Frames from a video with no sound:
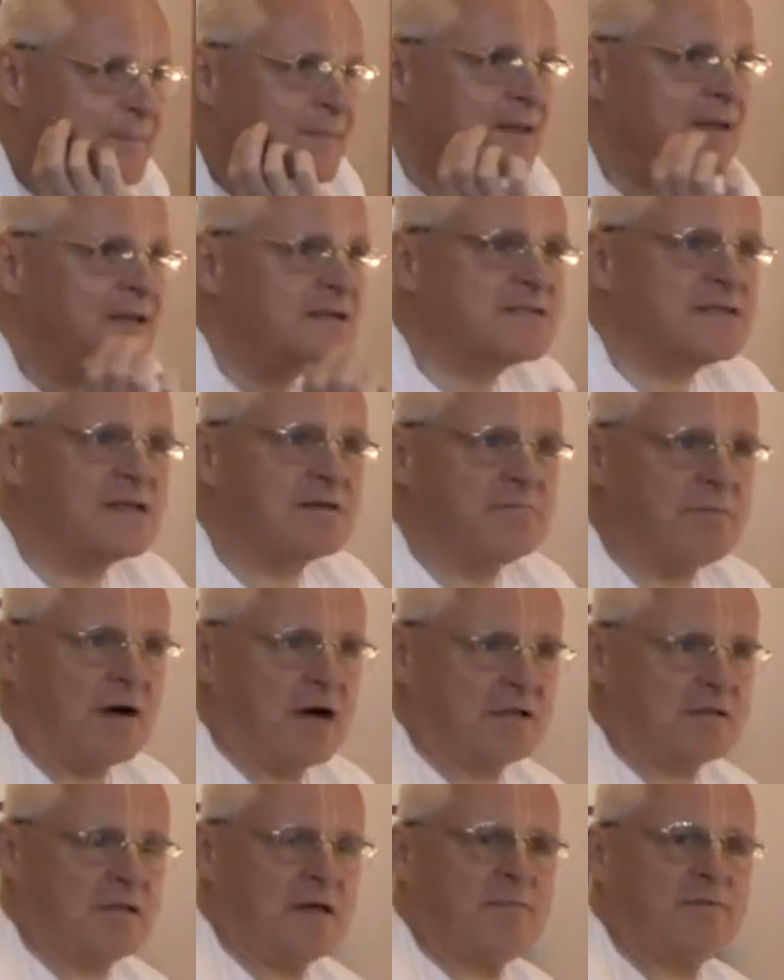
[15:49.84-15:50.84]
He said,
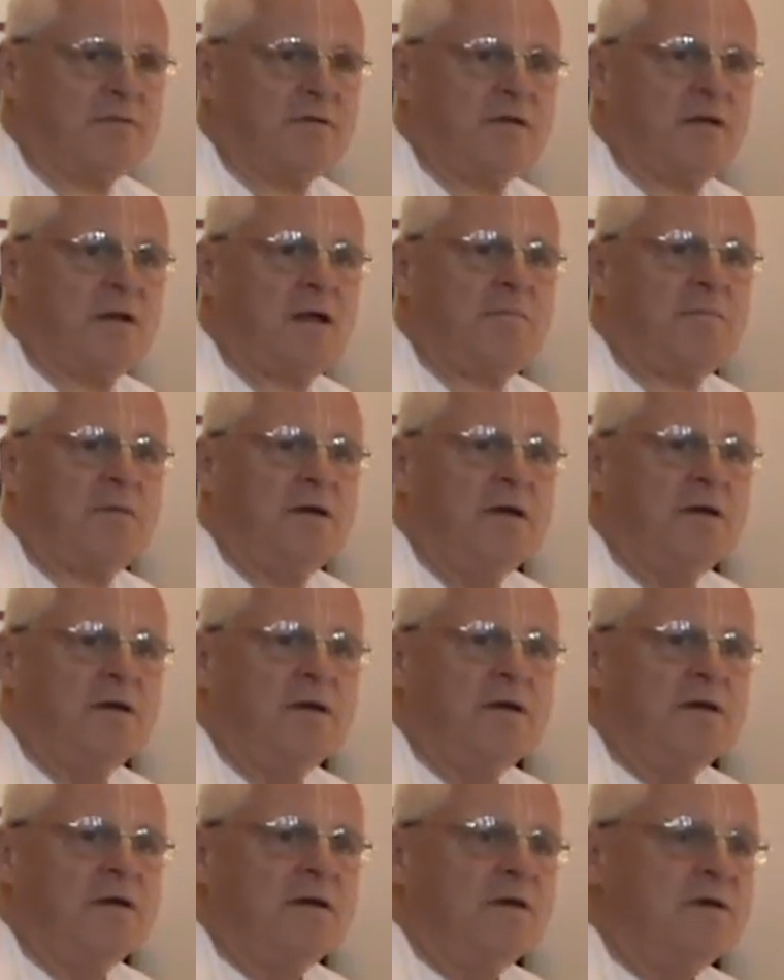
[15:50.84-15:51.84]
Bhakta program?
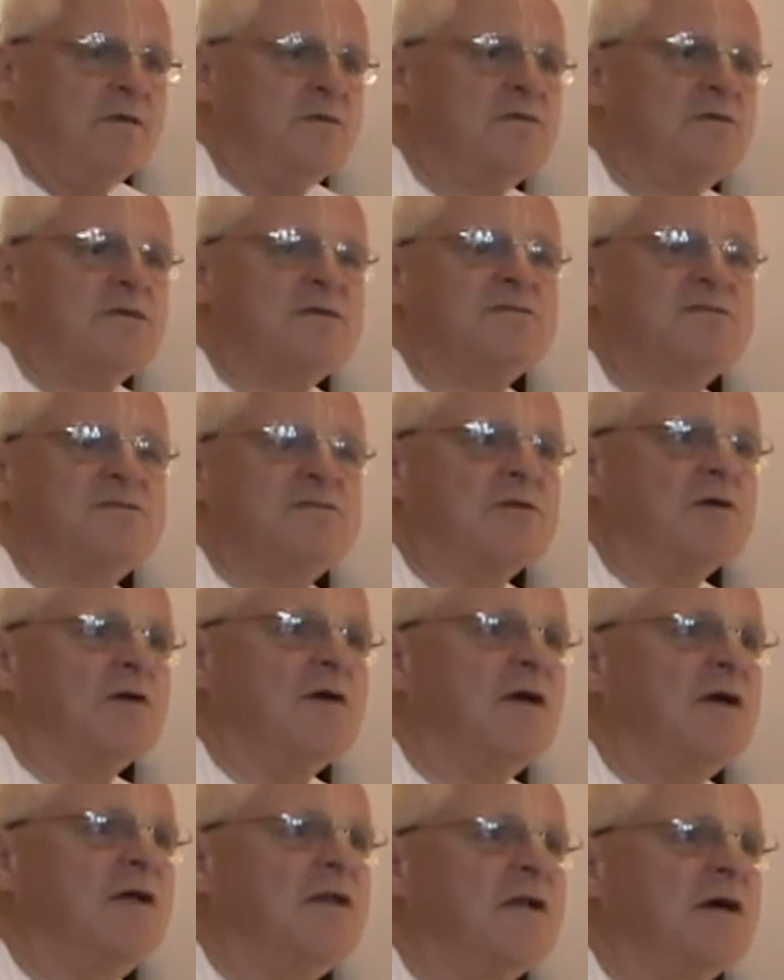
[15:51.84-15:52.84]
You just
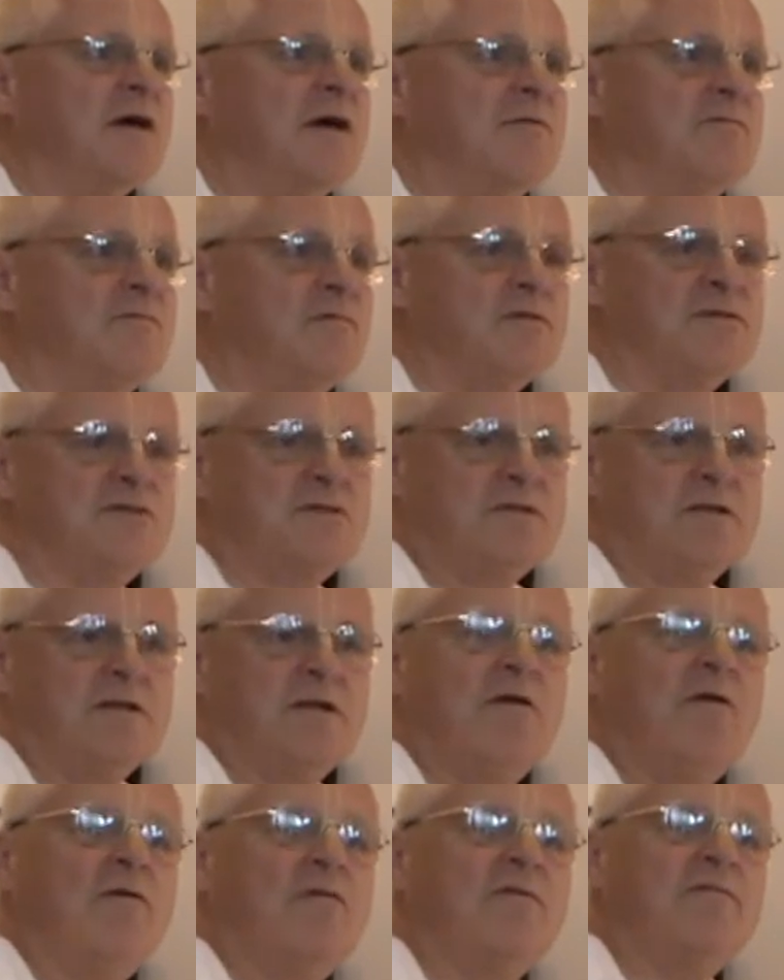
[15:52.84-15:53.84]
join and watch
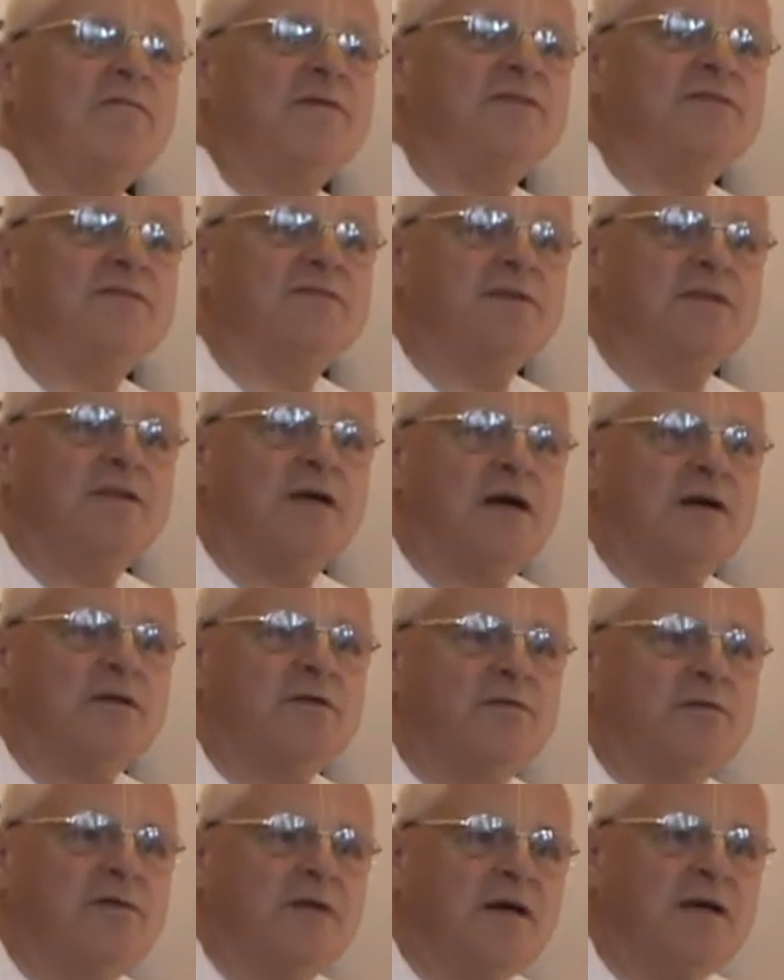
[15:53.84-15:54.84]
the old ones what they are
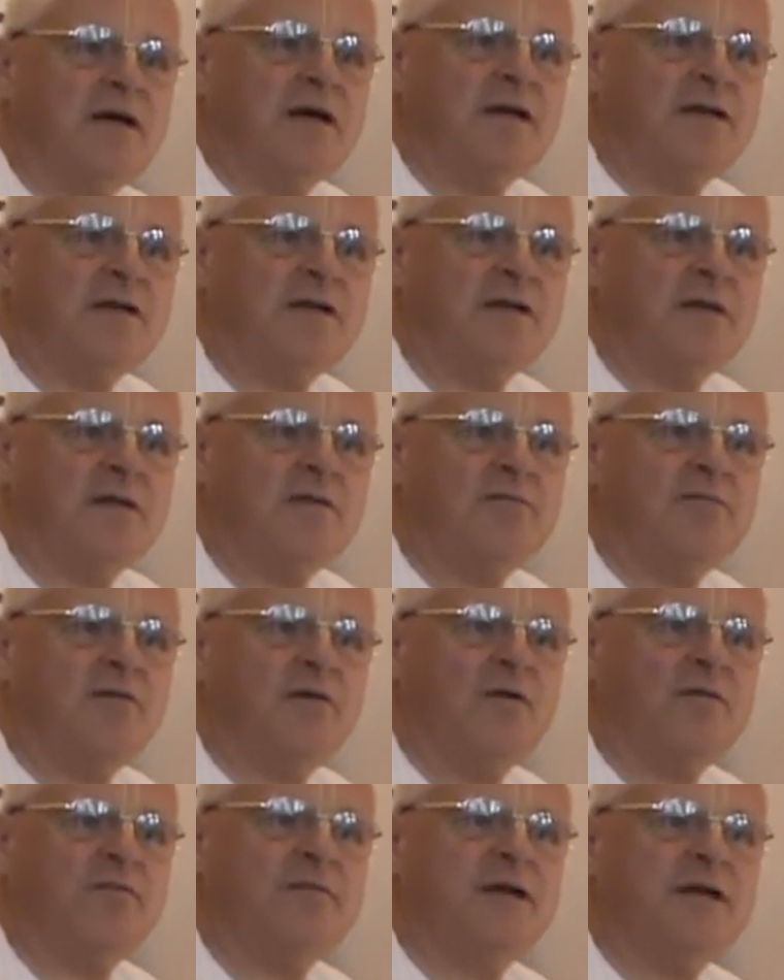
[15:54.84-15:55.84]
doing and then
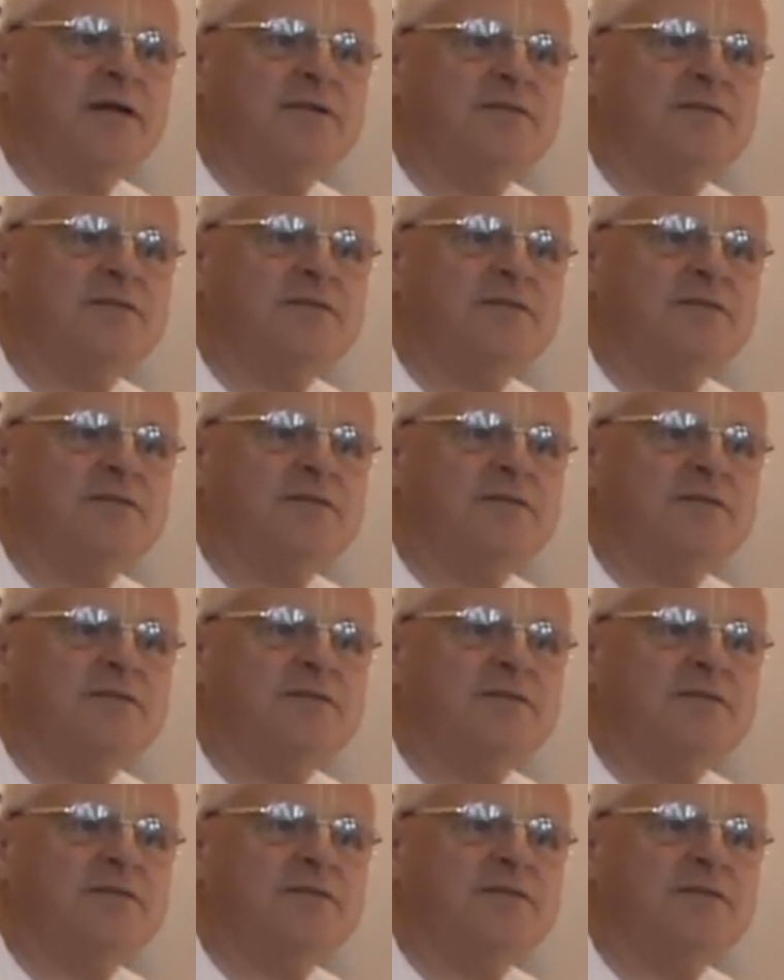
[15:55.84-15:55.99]
follow the